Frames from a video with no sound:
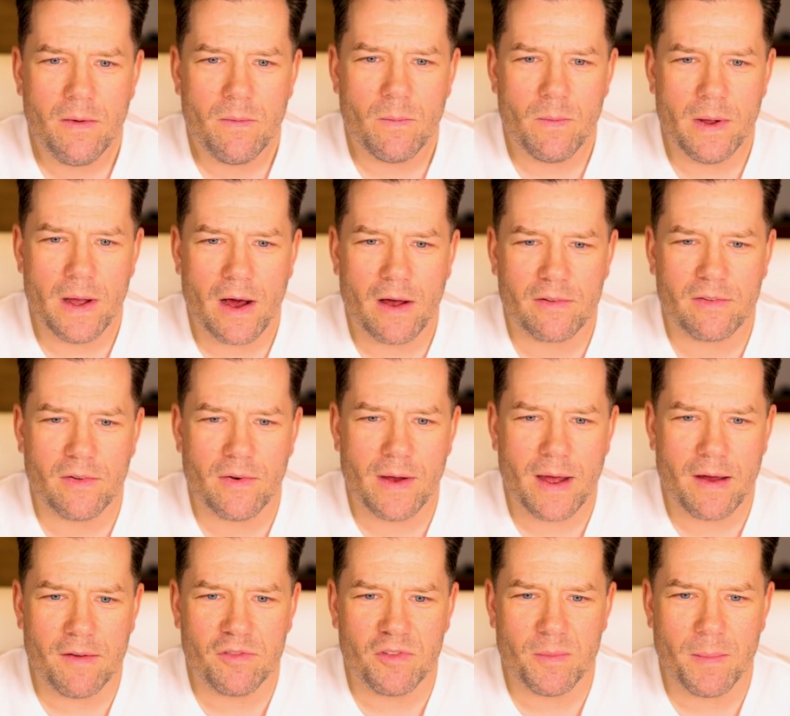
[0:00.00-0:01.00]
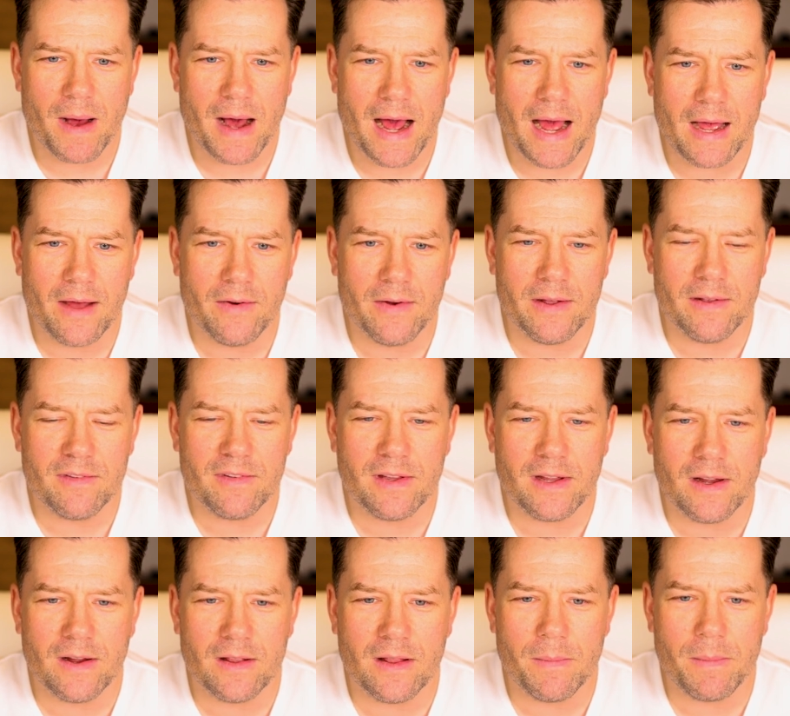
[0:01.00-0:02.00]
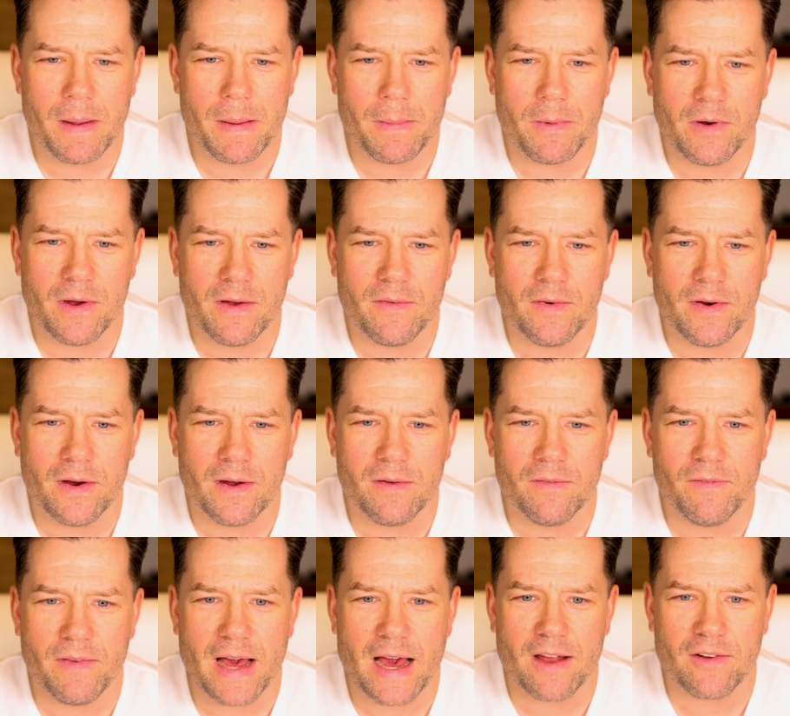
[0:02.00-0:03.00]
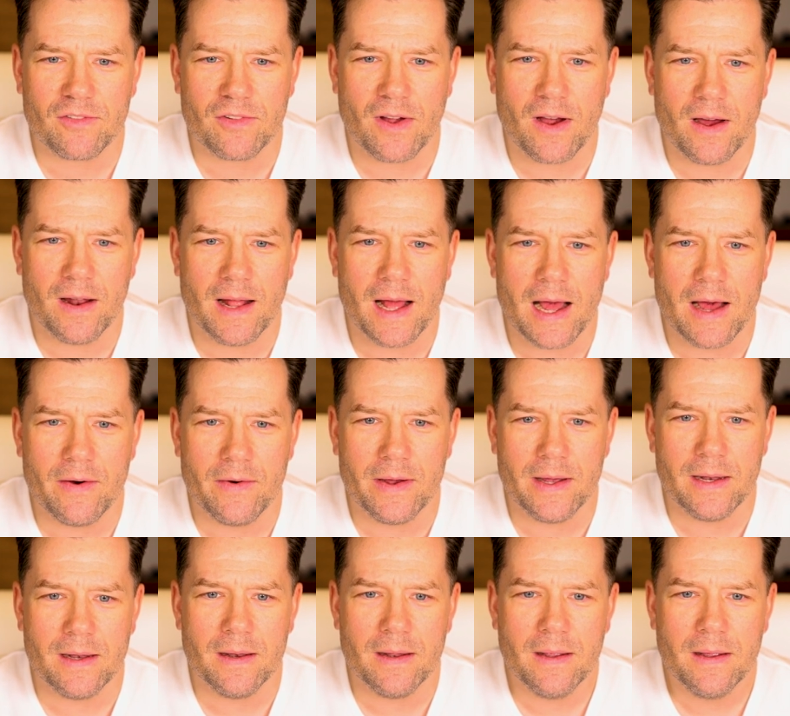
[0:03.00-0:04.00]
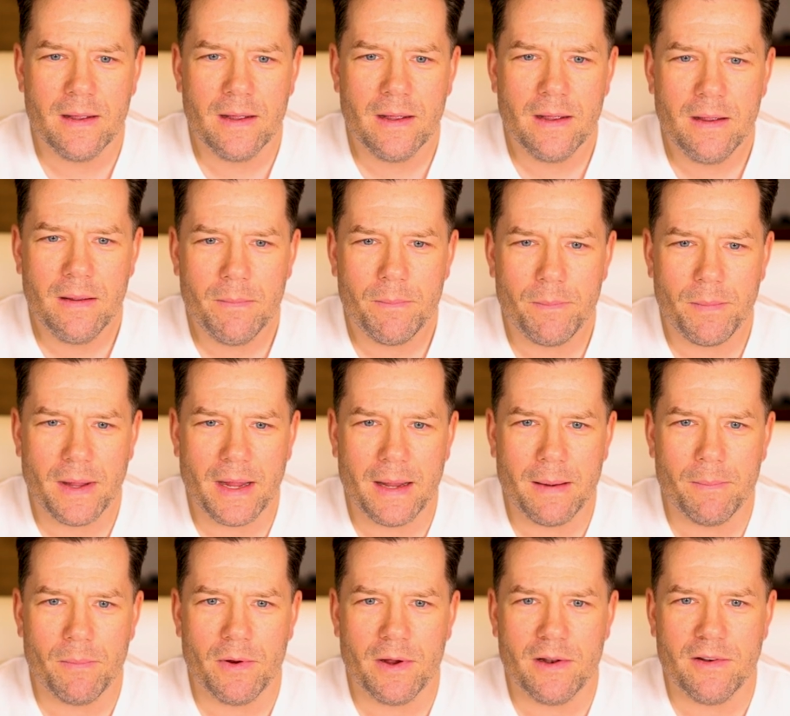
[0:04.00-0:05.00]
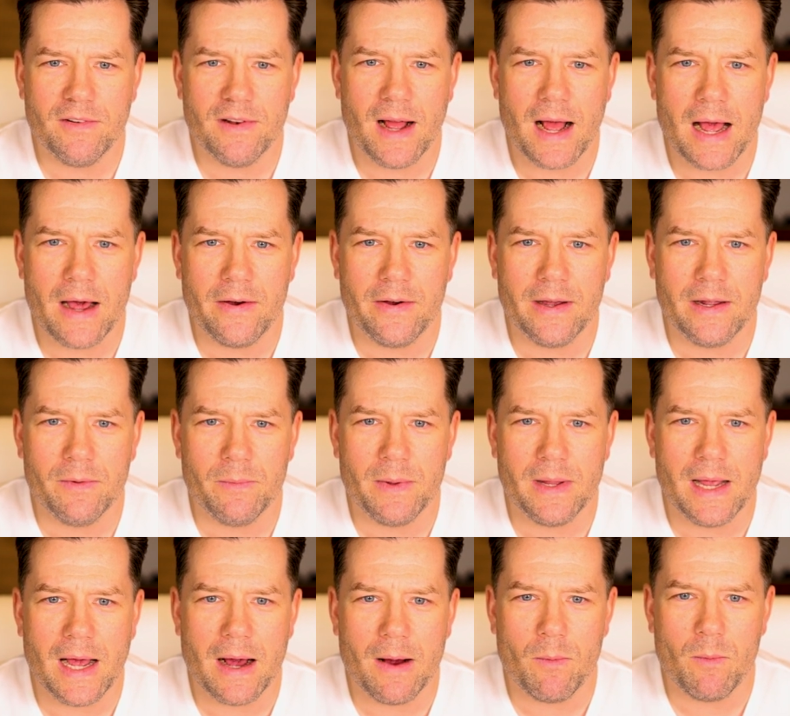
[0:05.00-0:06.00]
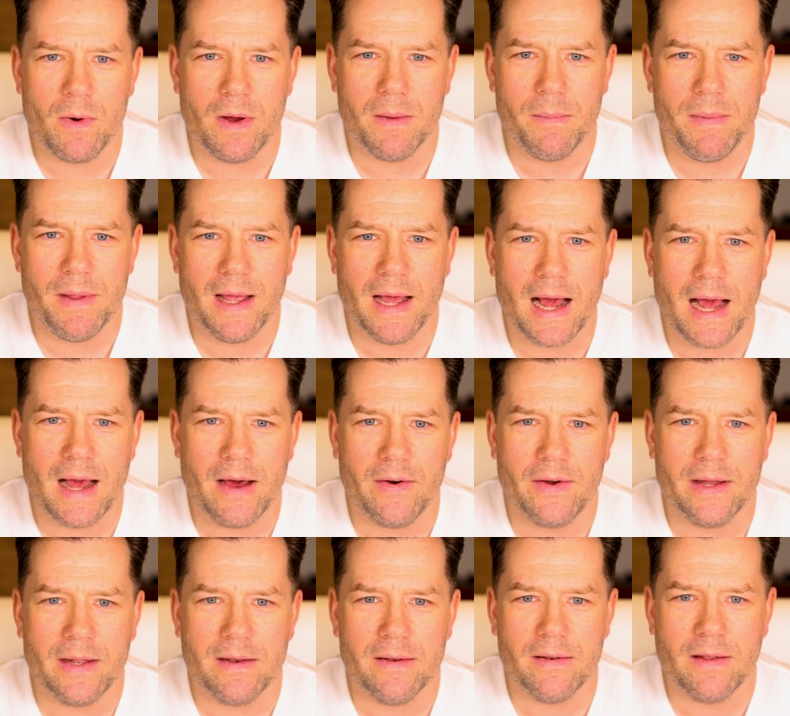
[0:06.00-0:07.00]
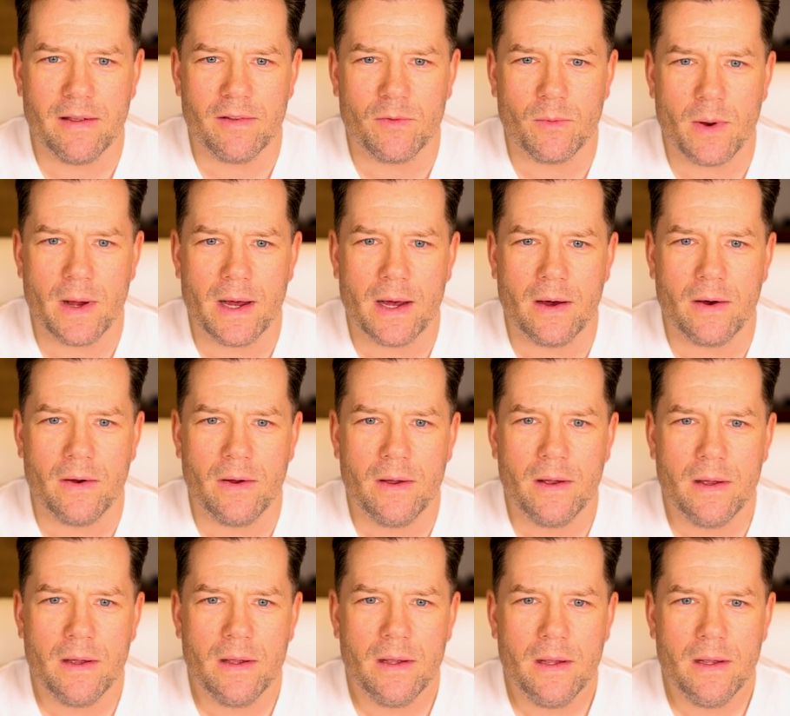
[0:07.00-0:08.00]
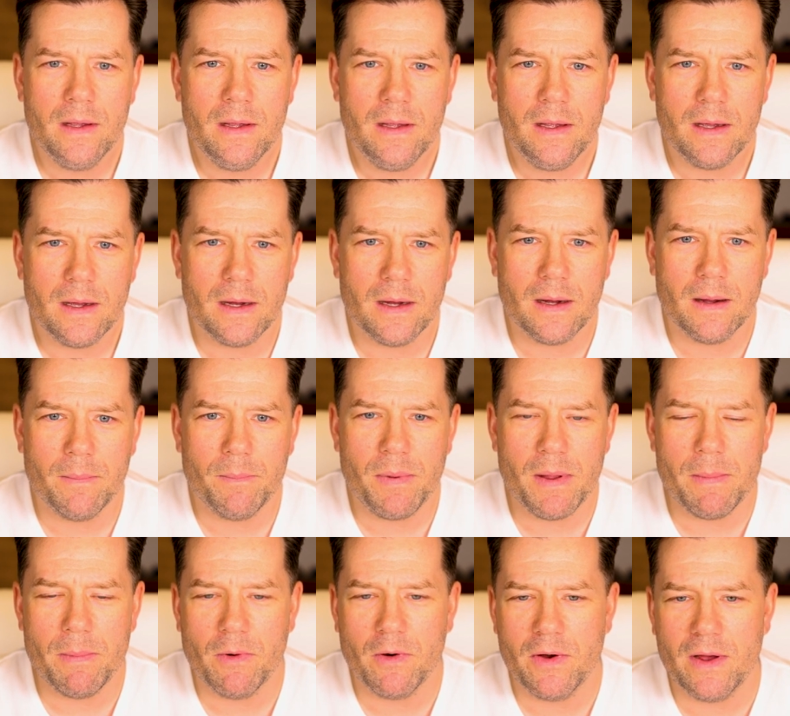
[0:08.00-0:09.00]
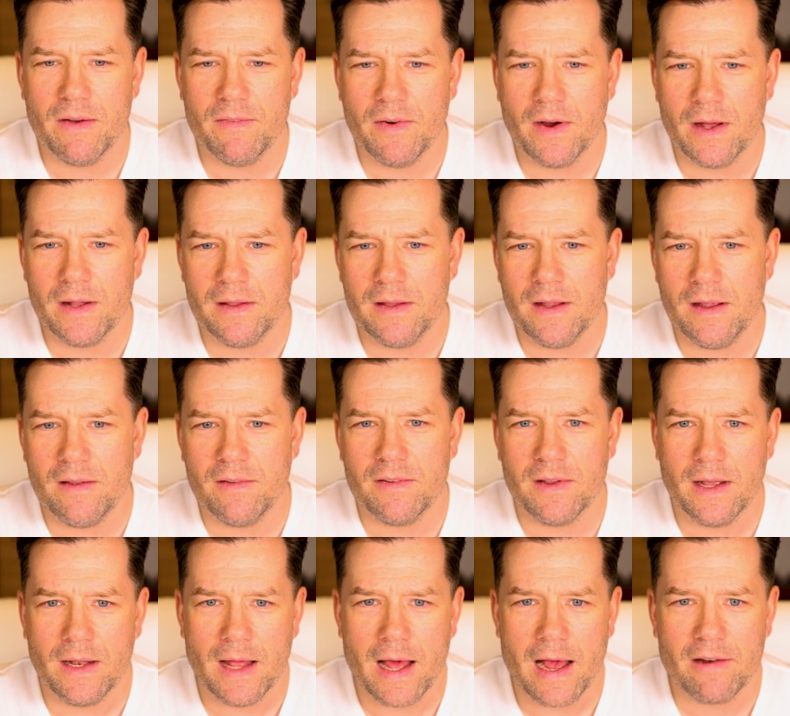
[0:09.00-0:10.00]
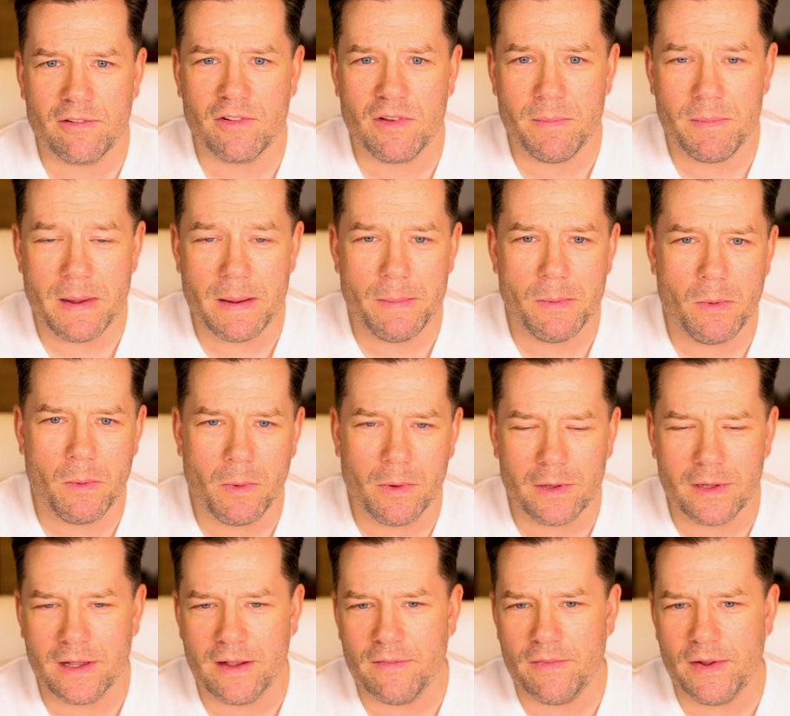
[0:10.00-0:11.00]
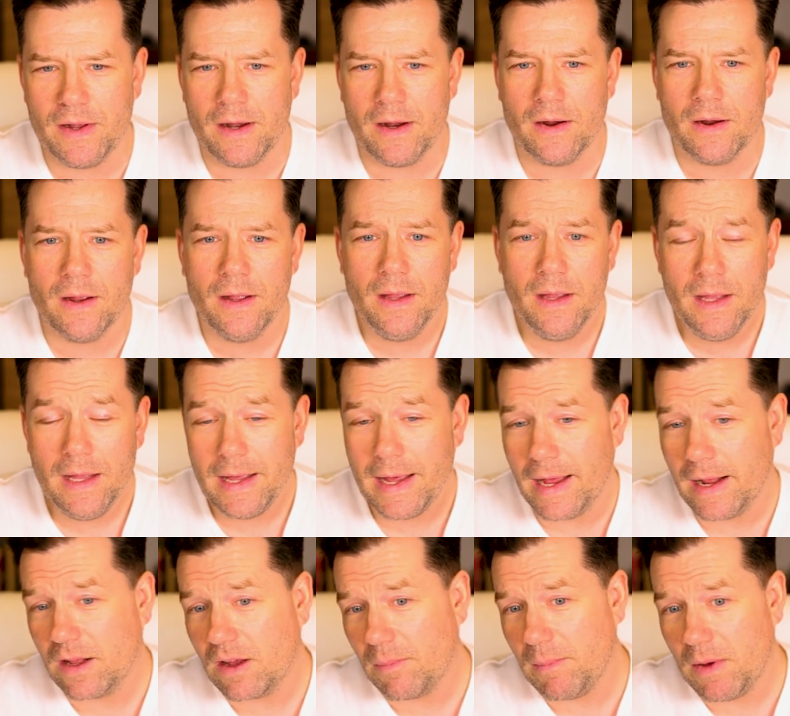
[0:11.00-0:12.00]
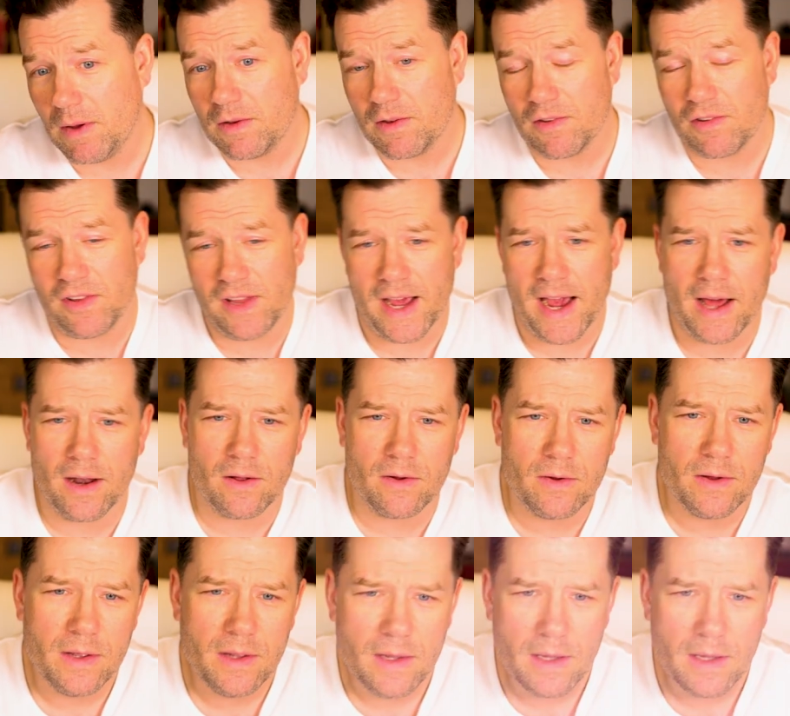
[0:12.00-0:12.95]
We also have some islands here that people live on. Vashon Island, Bainbridge Island. We got Woodby Island as well. People live on these, and actually people will live here and commute to Seattle.